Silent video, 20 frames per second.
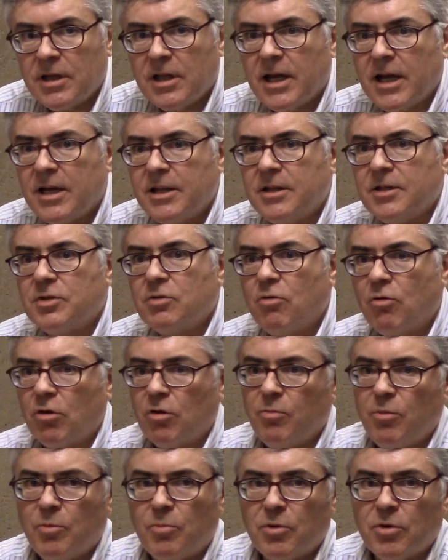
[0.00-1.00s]
They had this
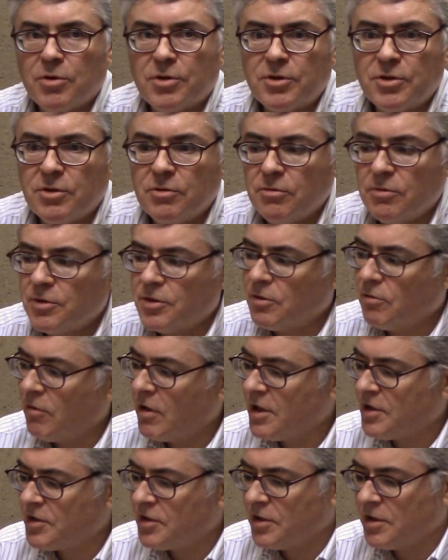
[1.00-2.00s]
horrible person who was
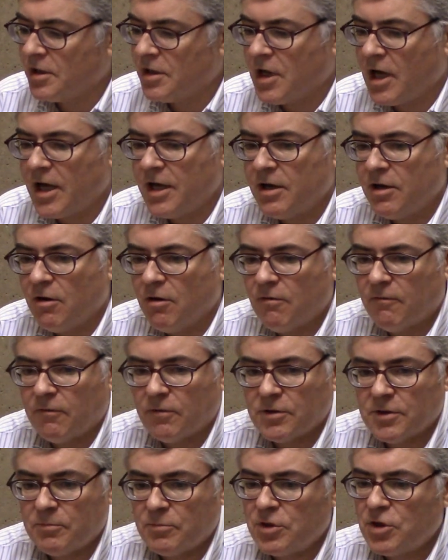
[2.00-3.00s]
arrested in Idaho
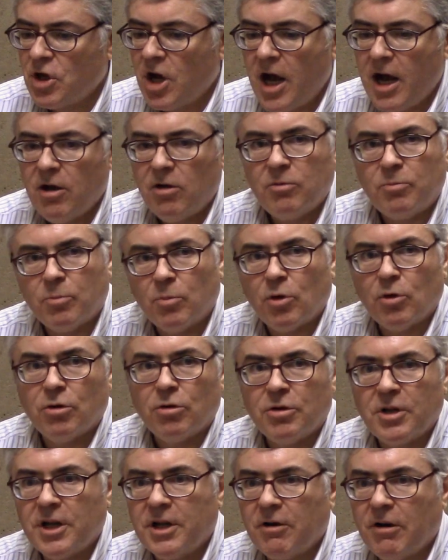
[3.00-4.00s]
for some child
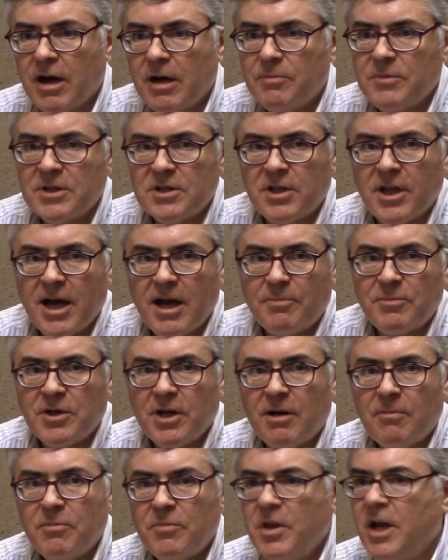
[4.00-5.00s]
murder. They grabbed his
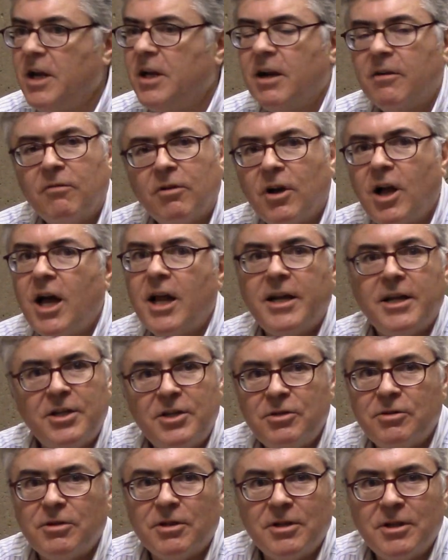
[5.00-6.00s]
laptop. They never got
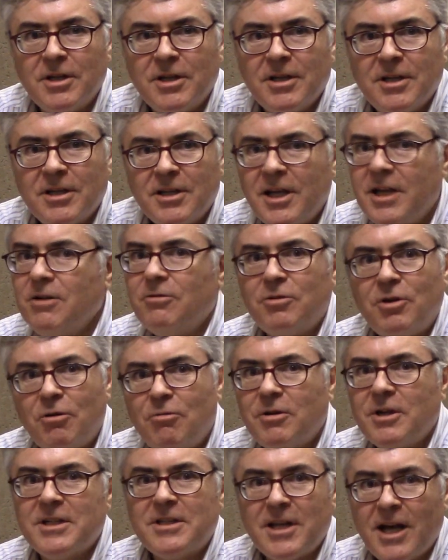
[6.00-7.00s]
into it. They don't
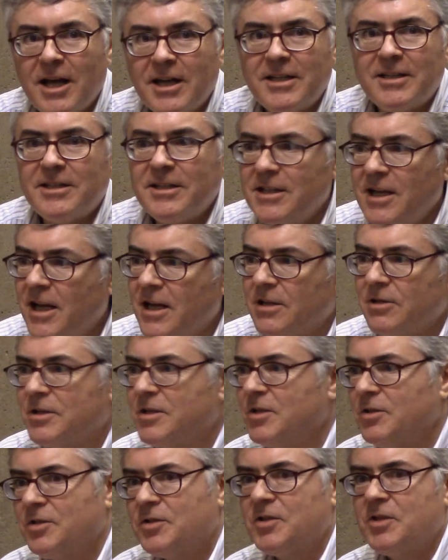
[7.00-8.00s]
know what it's on it today.
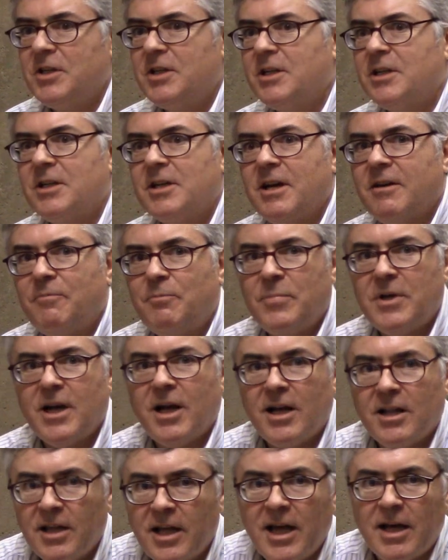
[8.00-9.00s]
They're still sitting in an
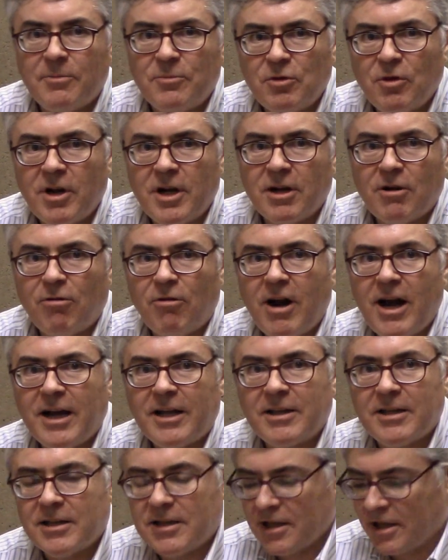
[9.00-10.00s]
FBI lab trying to
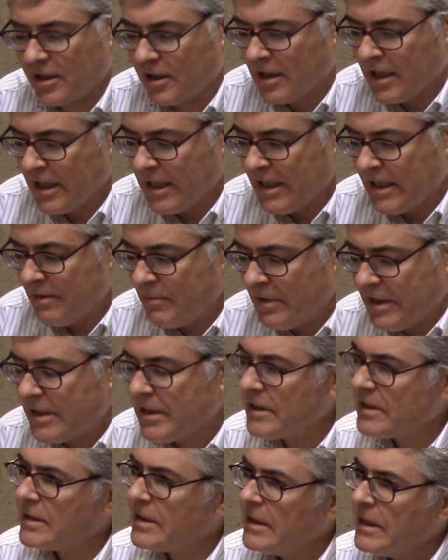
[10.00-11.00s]
crack the thing
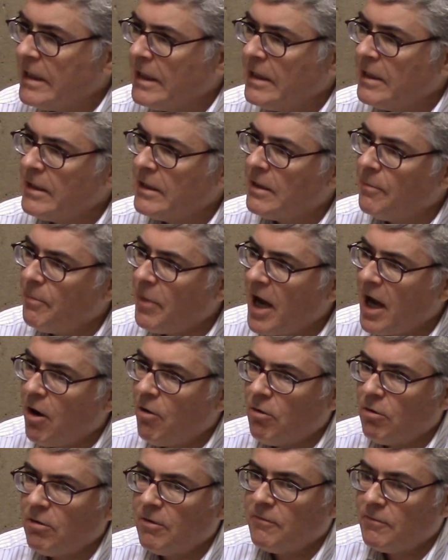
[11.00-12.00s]
because the
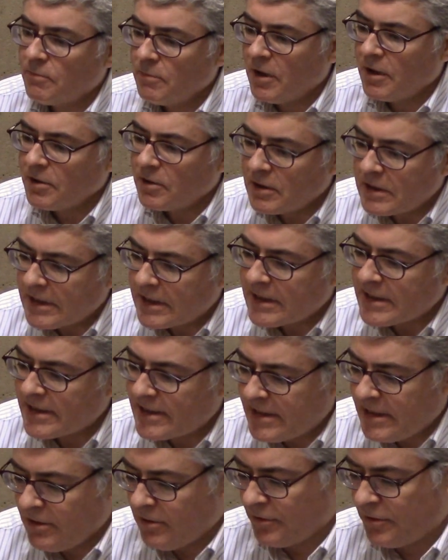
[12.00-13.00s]
power to
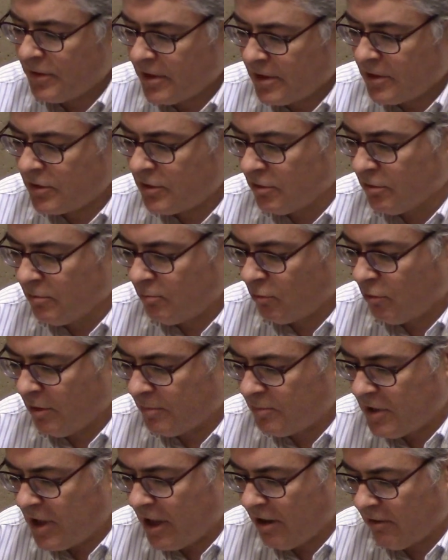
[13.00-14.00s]
conceal things through
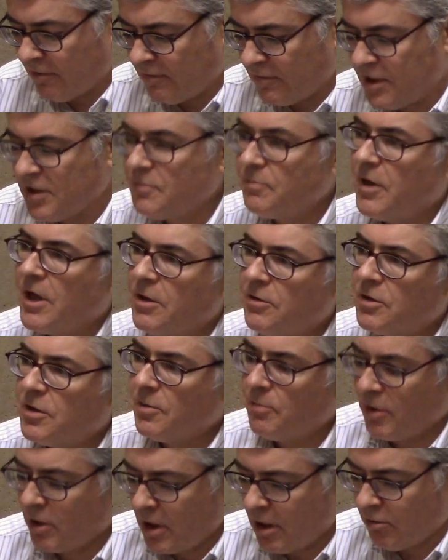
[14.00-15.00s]
cryptography is better
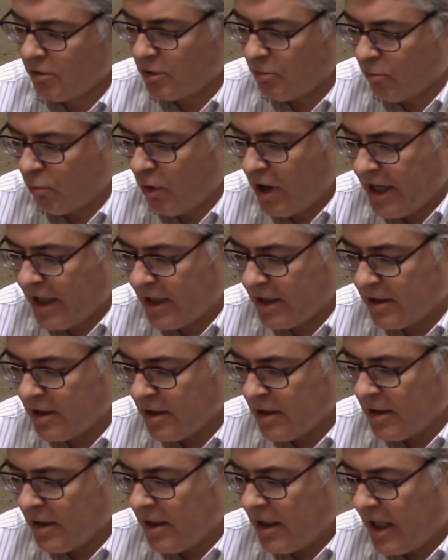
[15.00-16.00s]
than the power to break it.
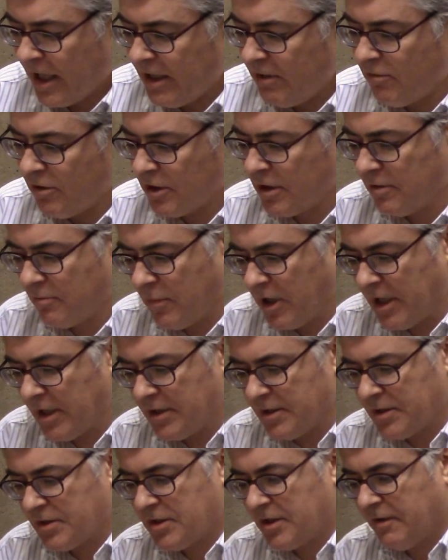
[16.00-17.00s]
Anyone can
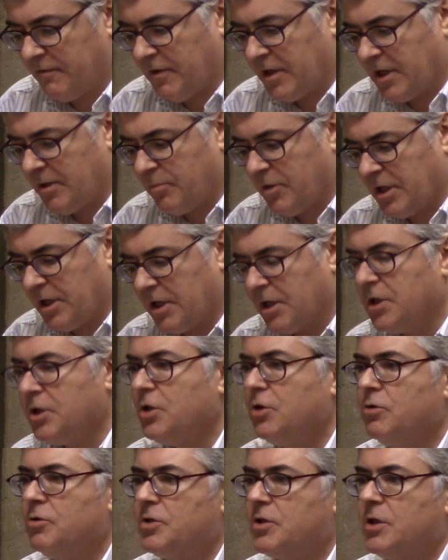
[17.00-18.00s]
buy this stuff. Anybody
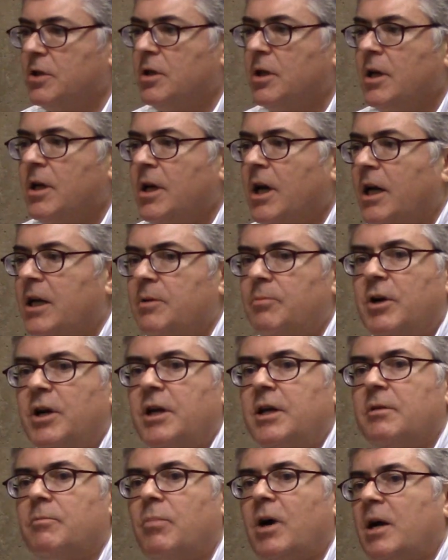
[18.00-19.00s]
can use it.
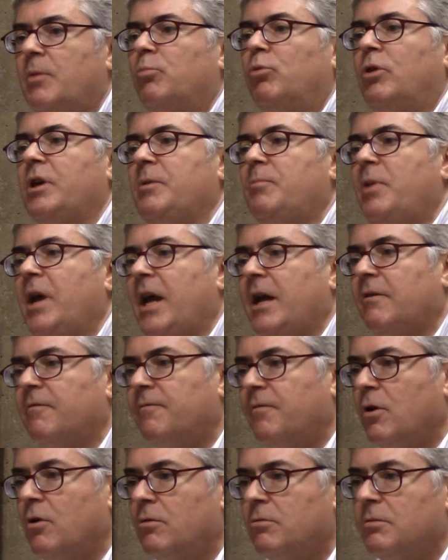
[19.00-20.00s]
Anybody can buy
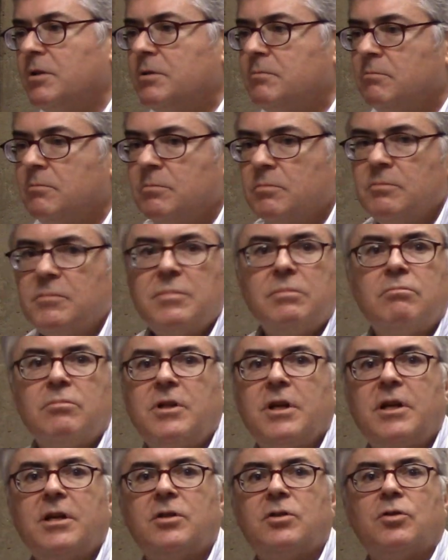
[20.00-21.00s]
prepaid phone
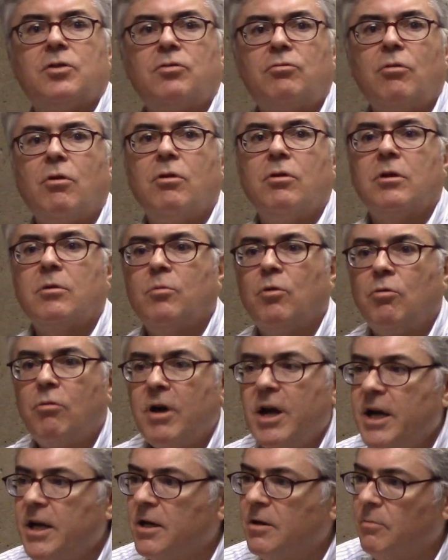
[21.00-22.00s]
things and throw them
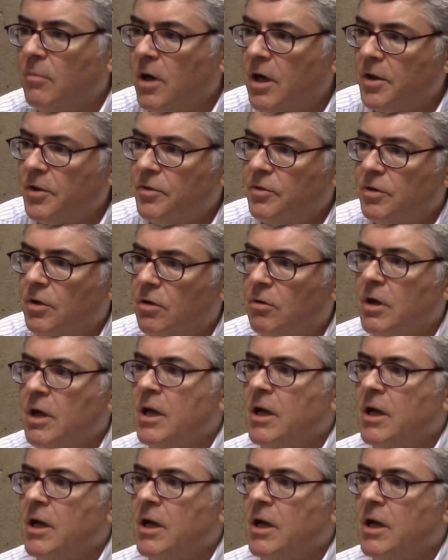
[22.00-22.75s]
away in a month.